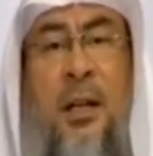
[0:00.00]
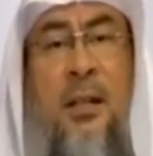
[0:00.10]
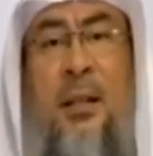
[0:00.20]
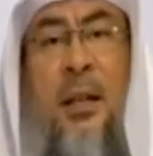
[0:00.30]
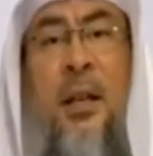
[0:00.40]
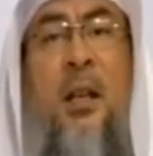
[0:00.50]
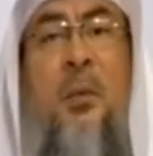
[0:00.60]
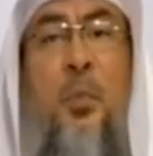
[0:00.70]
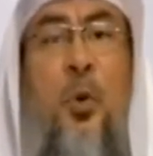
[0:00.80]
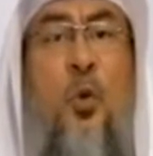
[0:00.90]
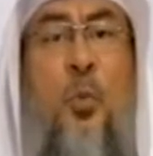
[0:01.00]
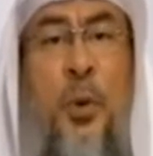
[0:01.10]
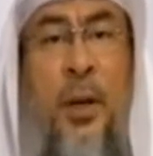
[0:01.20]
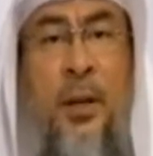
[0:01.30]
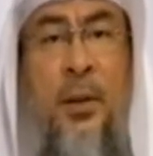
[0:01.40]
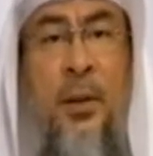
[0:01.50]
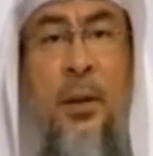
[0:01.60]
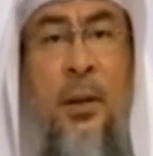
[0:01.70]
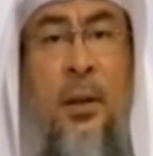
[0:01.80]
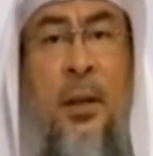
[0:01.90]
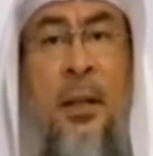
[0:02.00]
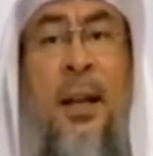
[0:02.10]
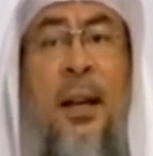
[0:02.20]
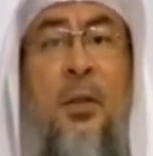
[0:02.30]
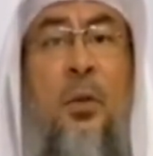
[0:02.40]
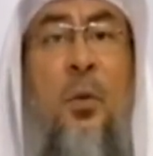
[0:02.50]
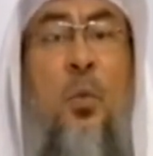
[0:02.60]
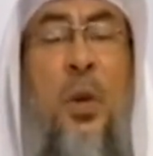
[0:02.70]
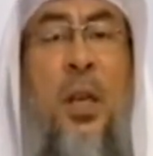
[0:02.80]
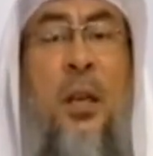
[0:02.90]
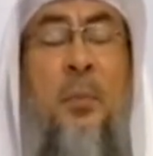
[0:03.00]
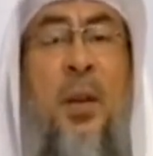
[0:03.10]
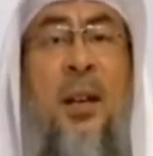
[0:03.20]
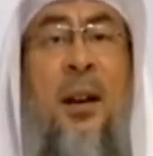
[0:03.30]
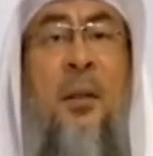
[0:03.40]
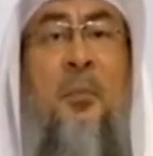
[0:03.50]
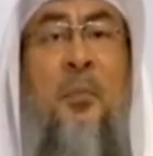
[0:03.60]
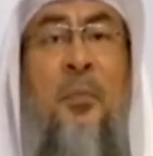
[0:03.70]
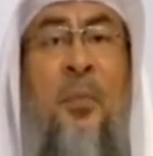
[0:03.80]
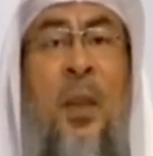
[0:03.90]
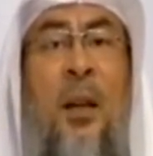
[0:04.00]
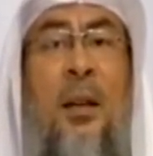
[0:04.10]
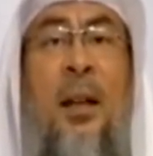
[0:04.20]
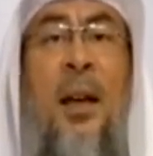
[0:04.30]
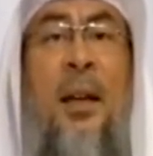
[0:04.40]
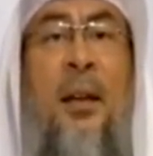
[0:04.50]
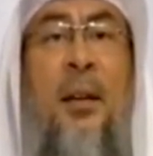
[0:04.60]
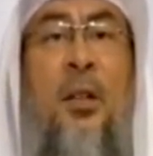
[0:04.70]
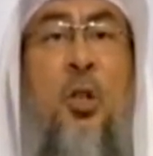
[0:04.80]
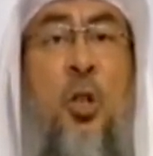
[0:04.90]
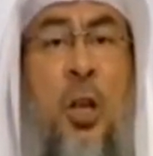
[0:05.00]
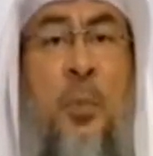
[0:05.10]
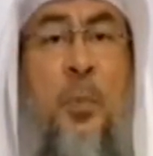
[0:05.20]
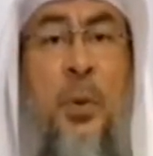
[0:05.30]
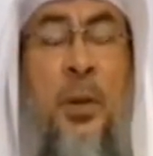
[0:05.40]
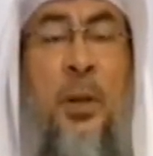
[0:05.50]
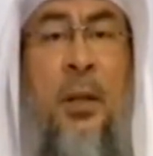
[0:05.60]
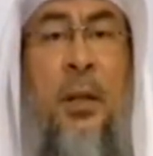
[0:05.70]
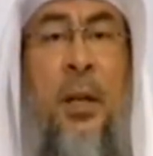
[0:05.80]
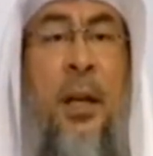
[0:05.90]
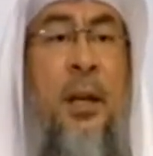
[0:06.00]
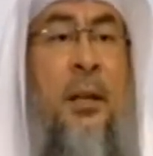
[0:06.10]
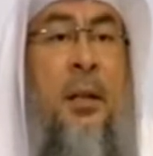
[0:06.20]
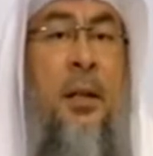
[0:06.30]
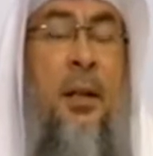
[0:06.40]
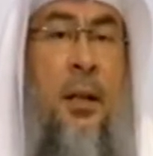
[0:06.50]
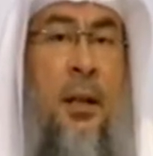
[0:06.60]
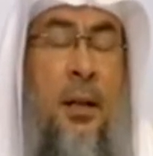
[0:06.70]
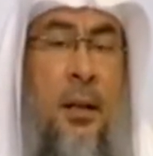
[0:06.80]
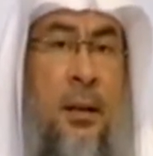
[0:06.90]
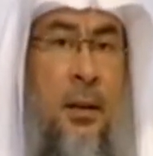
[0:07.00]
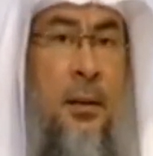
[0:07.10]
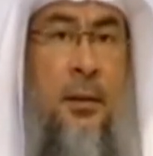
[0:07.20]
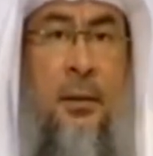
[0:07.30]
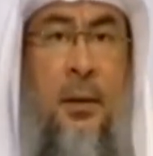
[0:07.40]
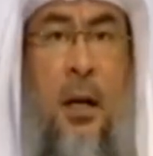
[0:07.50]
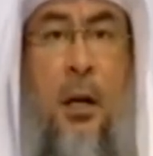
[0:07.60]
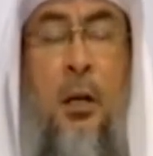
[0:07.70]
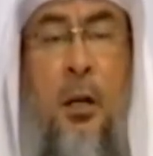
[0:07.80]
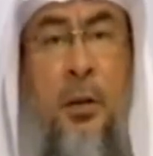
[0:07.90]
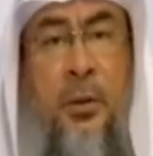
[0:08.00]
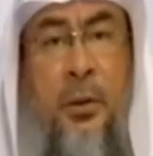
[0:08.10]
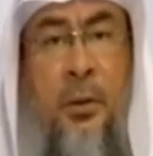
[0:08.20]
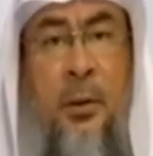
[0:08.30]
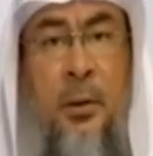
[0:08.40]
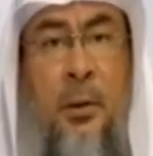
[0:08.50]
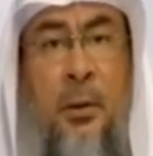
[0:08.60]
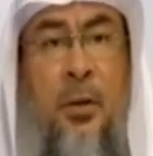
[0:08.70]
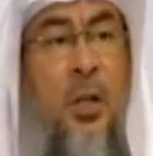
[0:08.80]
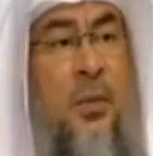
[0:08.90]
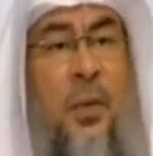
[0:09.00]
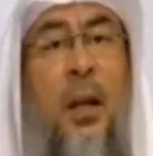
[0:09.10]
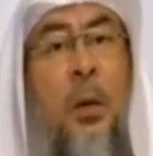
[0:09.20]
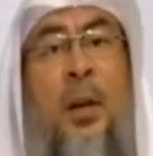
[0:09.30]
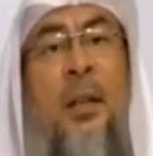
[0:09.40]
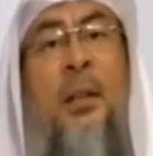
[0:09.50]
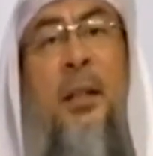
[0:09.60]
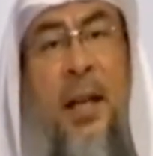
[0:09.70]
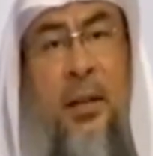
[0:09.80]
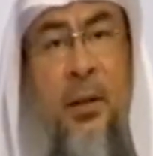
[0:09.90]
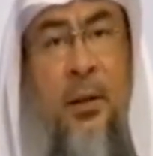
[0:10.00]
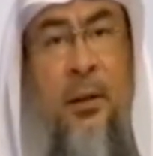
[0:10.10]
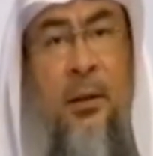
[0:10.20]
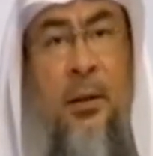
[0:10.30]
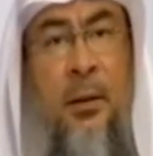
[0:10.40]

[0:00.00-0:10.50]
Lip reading: it is inappropriate that we become like sheep in a herd, just following the leader.